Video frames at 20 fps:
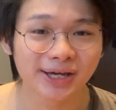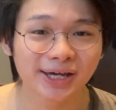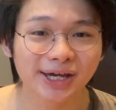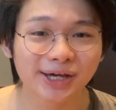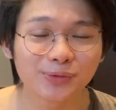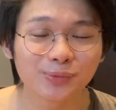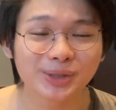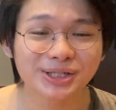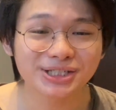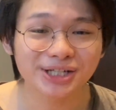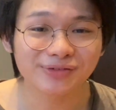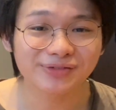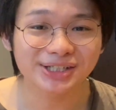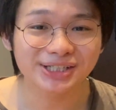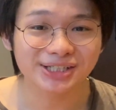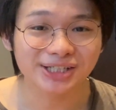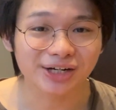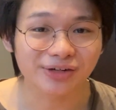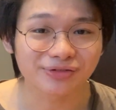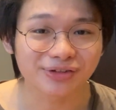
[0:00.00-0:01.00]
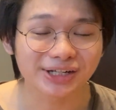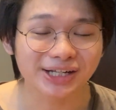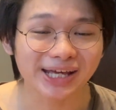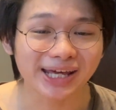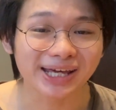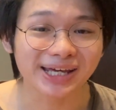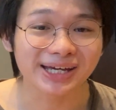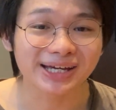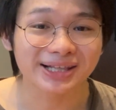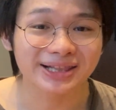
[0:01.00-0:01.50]
in which I've discovered
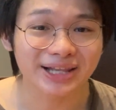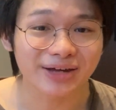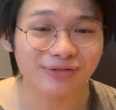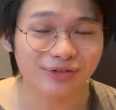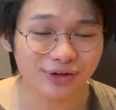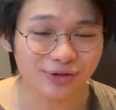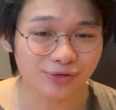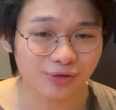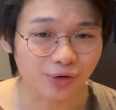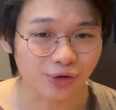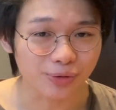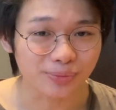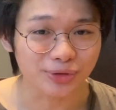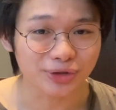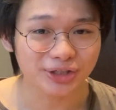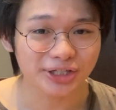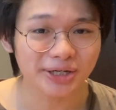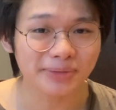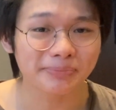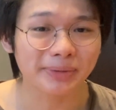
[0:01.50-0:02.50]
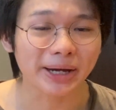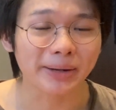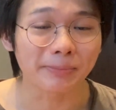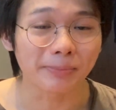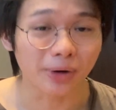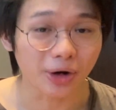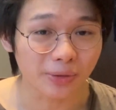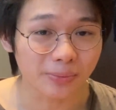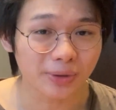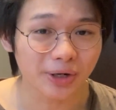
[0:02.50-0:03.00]
a clever formula by
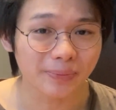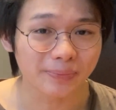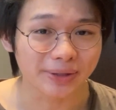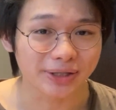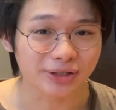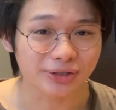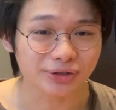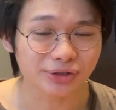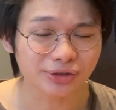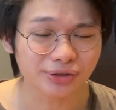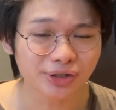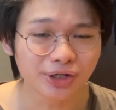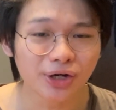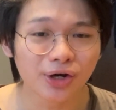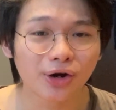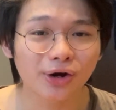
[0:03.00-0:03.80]
Barbara Minto